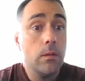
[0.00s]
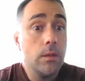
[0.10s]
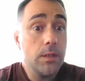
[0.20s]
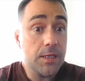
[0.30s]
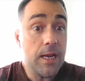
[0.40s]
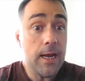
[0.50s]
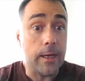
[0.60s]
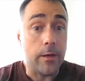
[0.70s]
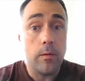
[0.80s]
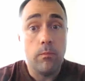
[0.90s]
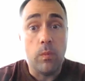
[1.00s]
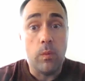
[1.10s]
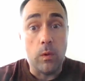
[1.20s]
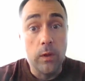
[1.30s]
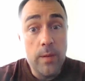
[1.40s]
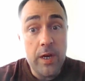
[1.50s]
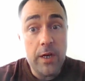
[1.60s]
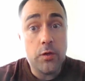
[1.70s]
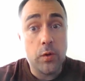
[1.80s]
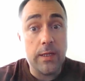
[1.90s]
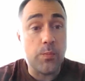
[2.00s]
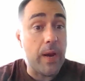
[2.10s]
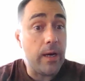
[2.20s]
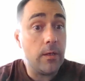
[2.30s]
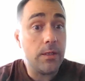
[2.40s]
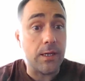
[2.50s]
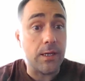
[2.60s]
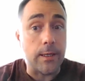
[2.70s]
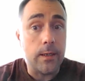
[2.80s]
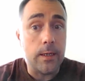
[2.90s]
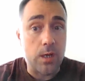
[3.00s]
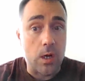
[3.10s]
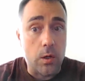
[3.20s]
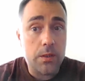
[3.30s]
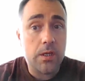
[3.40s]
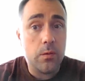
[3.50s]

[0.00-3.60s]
Second, limited transparency is also